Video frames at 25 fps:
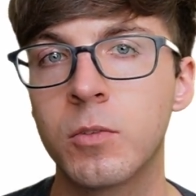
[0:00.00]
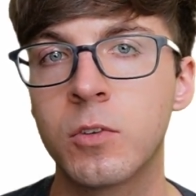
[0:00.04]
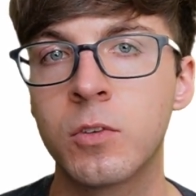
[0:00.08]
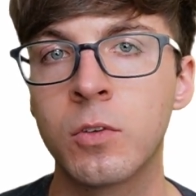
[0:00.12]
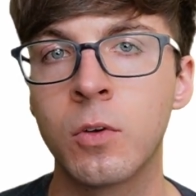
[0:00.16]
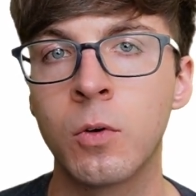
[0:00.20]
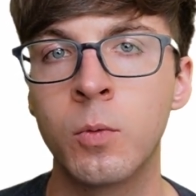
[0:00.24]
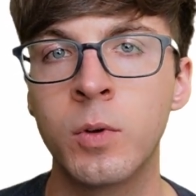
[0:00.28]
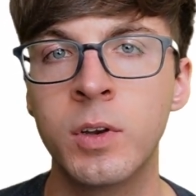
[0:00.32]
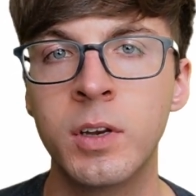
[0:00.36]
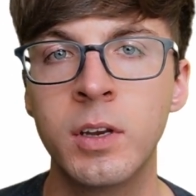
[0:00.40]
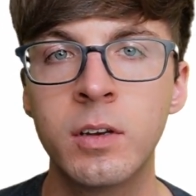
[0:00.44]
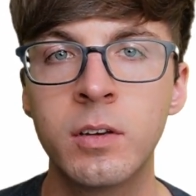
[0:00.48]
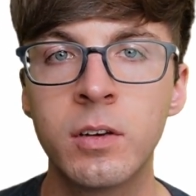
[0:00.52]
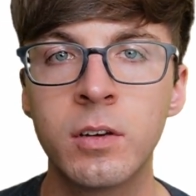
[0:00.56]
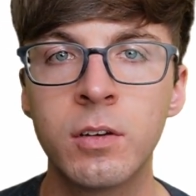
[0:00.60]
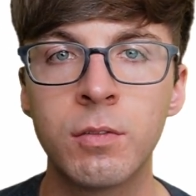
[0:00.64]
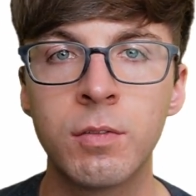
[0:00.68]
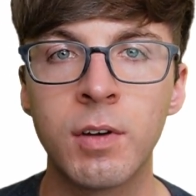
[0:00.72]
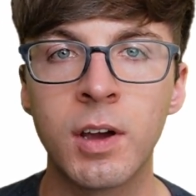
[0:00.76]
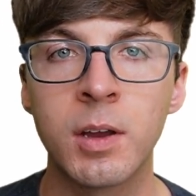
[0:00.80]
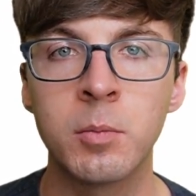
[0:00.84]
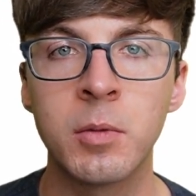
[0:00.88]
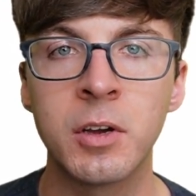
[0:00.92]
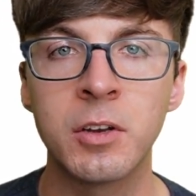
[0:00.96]
So we need to
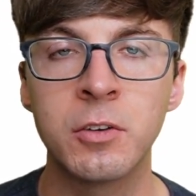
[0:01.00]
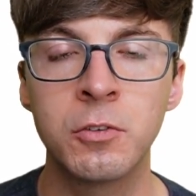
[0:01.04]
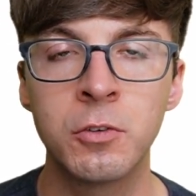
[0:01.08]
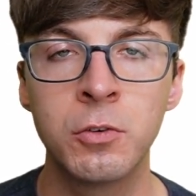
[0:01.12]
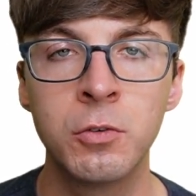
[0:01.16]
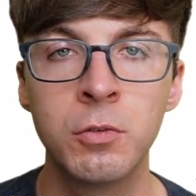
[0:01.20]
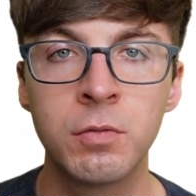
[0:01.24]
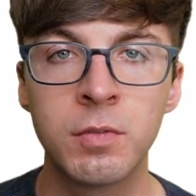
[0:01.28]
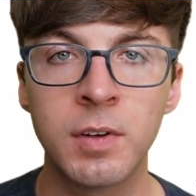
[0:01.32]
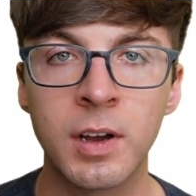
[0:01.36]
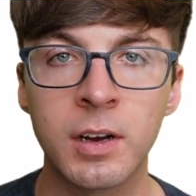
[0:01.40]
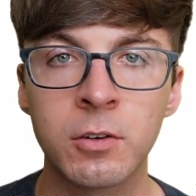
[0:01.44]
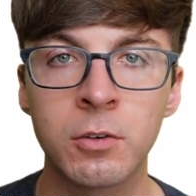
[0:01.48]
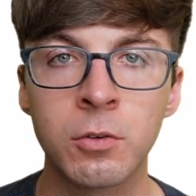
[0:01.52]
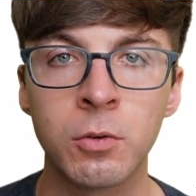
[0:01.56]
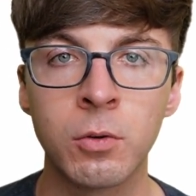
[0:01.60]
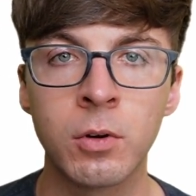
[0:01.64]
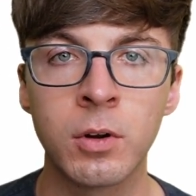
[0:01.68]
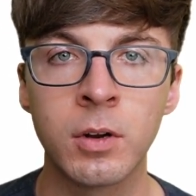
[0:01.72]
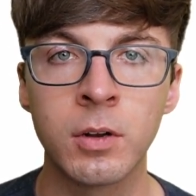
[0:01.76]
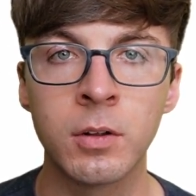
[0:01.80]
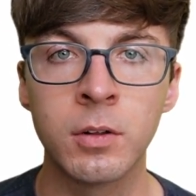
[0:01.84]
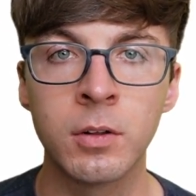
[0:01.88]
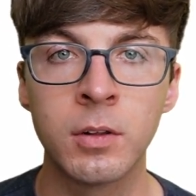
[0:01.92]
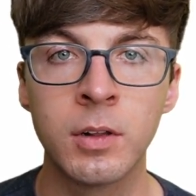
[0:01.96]
divide by two
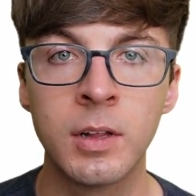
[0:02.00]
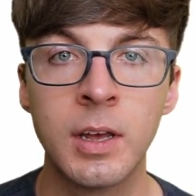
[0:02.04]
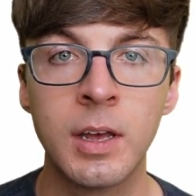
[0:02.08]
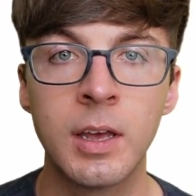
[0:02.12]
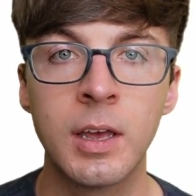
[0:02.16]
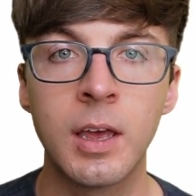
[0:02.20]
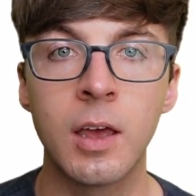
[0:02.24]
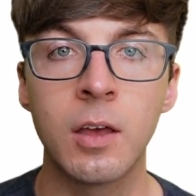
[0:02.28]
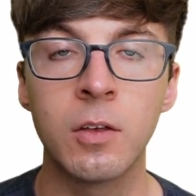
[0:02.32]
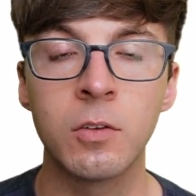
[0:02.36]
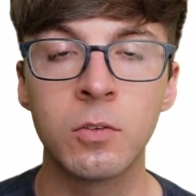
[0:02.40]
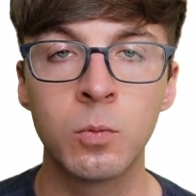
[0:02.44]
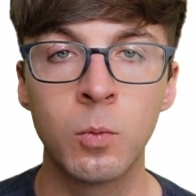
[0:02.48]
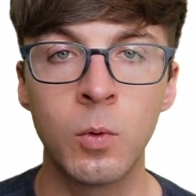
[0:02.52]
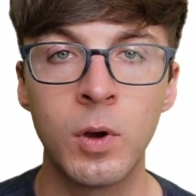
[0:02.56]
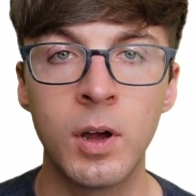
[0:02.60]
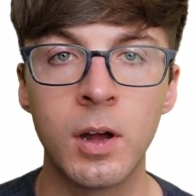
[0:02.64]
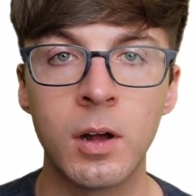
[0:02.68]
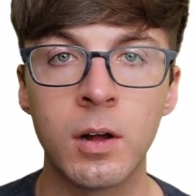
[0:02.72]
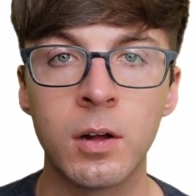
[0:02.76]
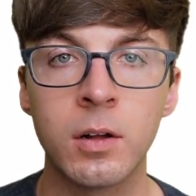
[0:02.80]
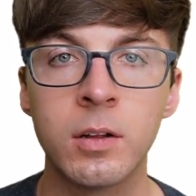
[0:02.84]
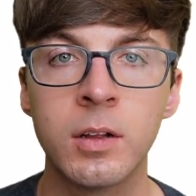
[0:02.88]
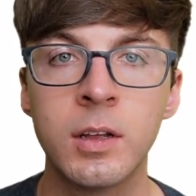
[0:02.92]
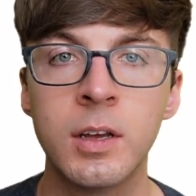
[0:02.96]
factorial as
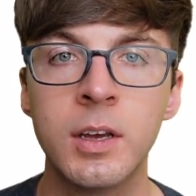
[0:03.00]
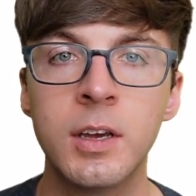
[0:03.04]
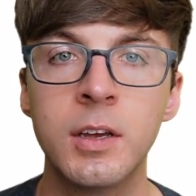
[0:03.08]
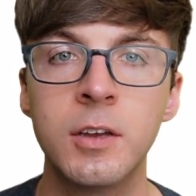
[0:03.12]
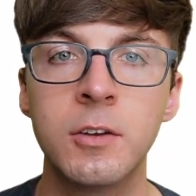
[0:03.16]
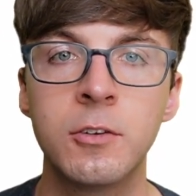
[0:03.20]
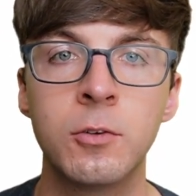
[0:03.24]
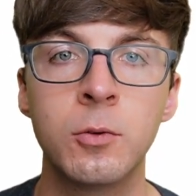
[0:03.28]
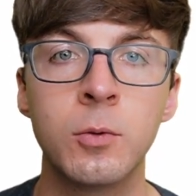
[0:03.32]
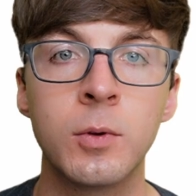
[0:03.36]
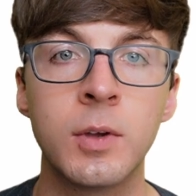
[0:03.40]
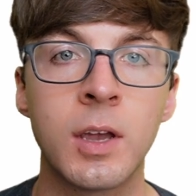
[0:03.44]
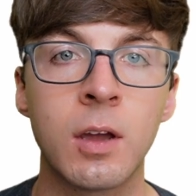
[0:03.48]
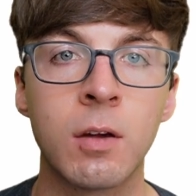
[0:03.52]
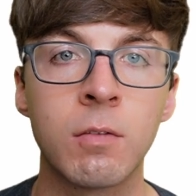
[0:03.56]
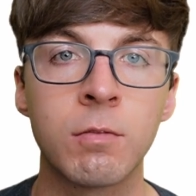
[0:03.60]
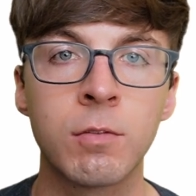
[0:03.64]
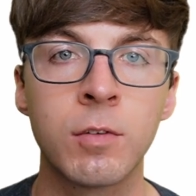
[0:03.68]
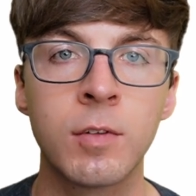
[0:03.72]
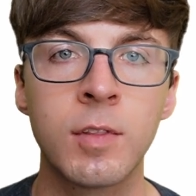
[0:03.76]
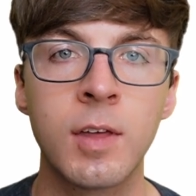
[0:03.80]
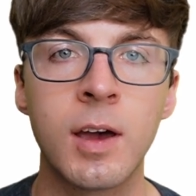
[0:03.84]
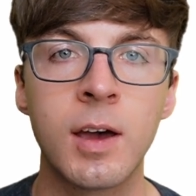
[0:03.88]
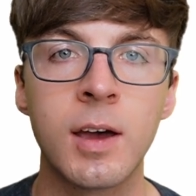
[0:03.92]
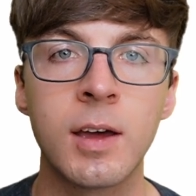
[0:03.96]
well to account
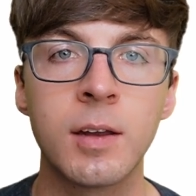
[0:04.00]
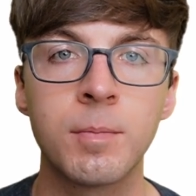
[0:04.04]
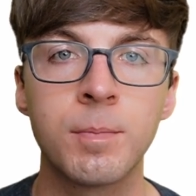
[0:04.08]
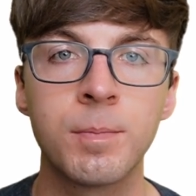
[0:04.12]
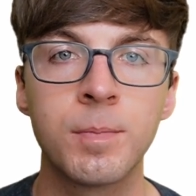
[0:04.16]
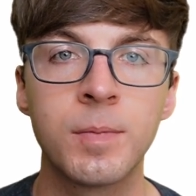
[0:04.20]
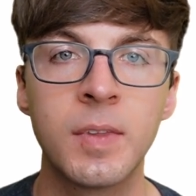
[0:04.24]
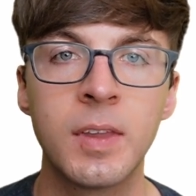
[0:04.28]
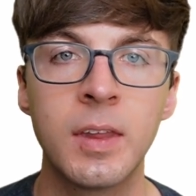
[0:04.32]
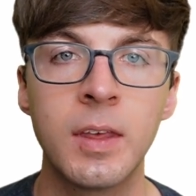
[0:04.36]
for that.